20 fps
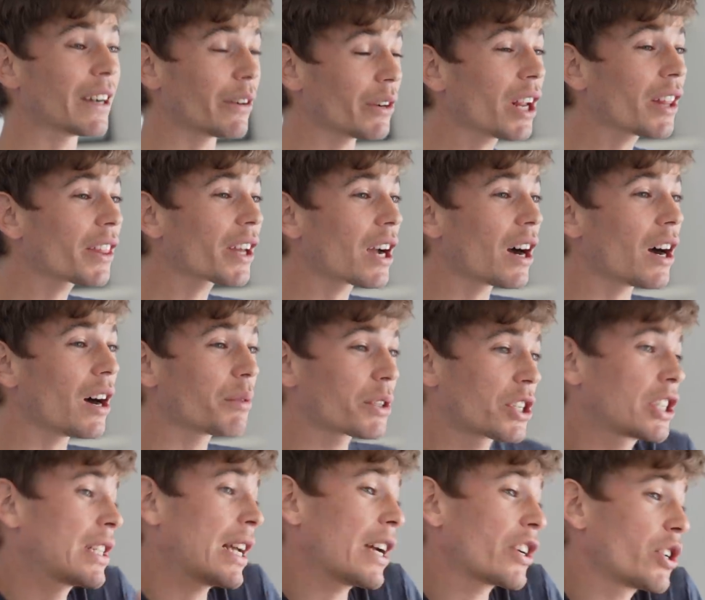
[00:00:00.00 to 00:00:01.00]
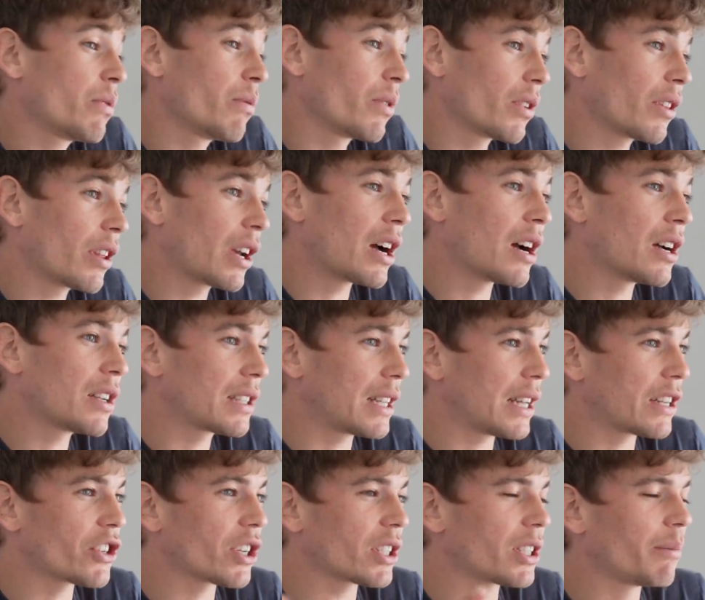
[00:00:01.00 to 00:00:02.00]
Now another car, which is actually one of the cars
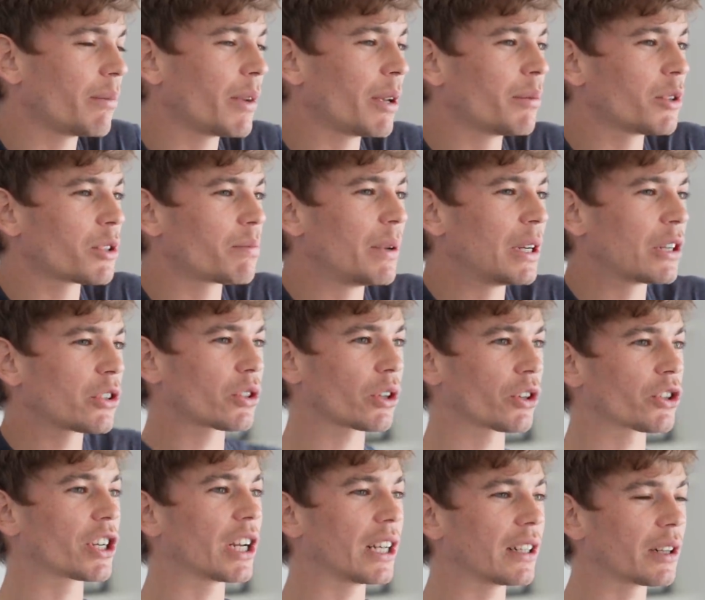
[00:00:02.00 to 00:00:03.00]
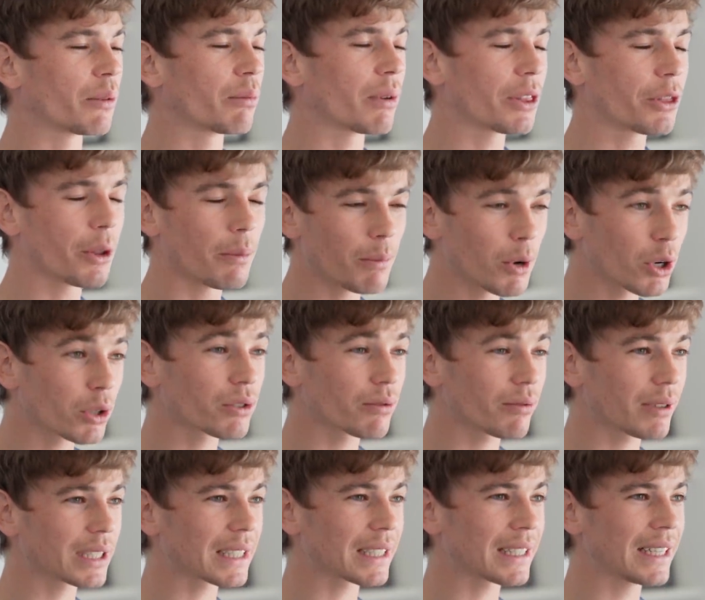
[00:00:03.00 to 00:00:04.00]
that Justin Bieber has been associated with the most
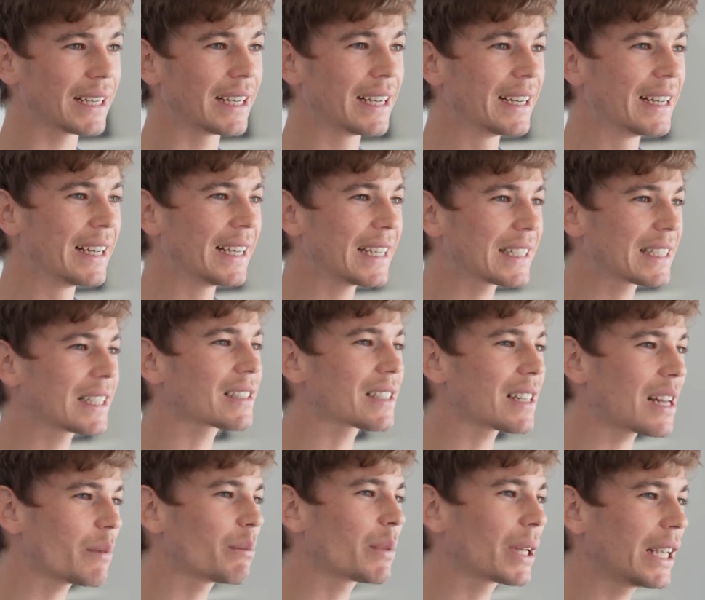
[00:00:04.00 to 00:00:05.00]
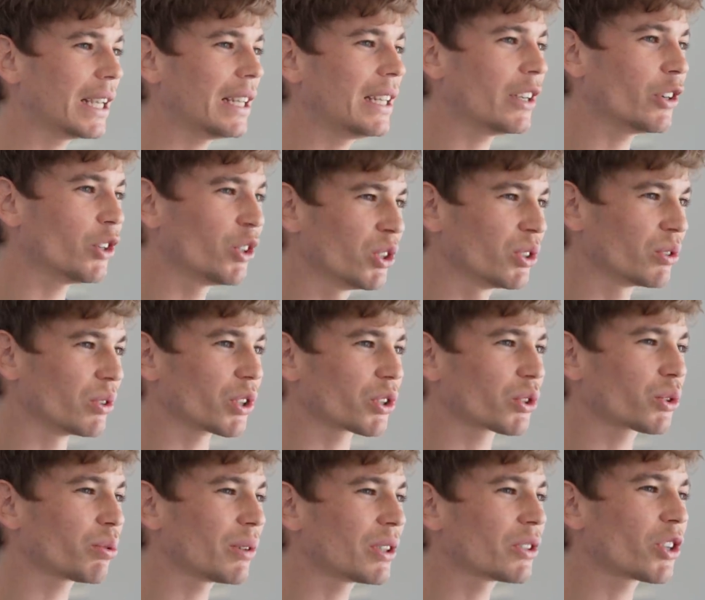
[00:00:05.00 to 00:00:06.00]
recently, is his Lamborghini Urus
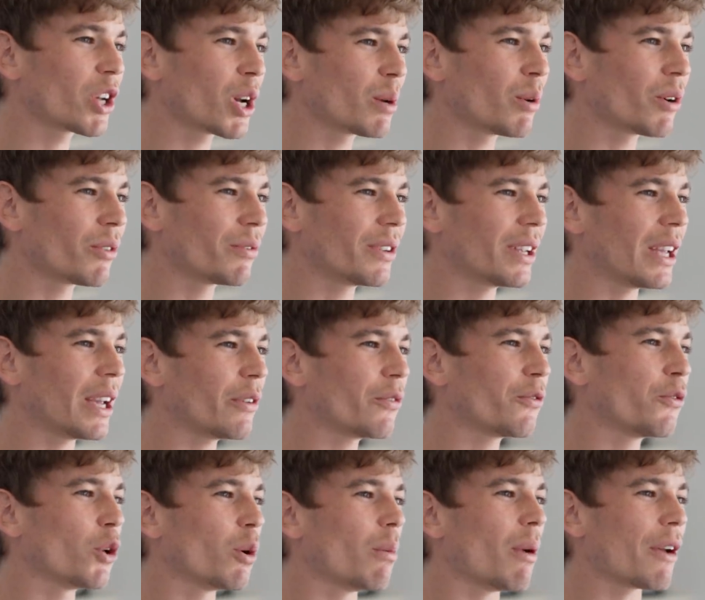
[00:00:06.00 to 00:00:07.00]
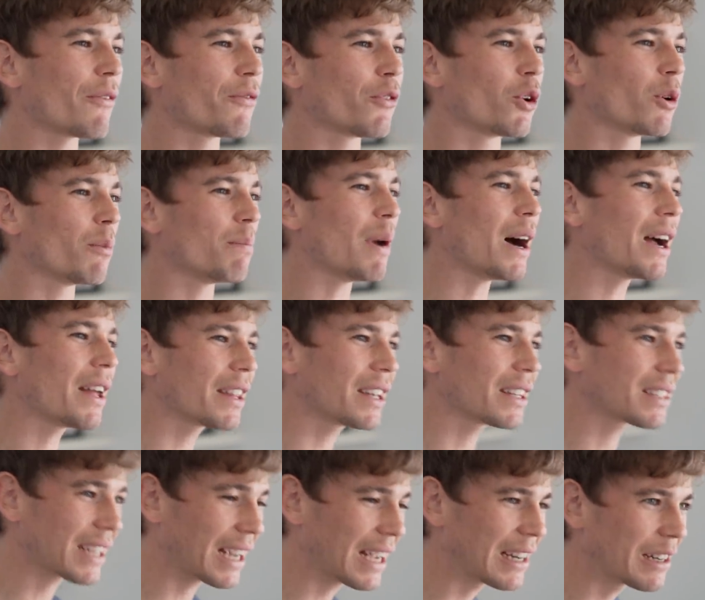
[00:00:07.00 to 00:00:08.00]
twin turbo V8 4x4 by the
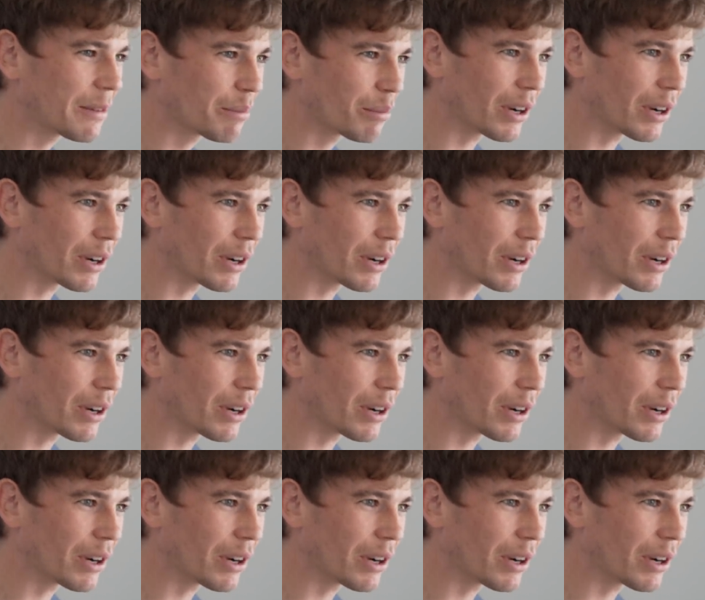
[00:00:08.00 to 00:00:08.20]
Italian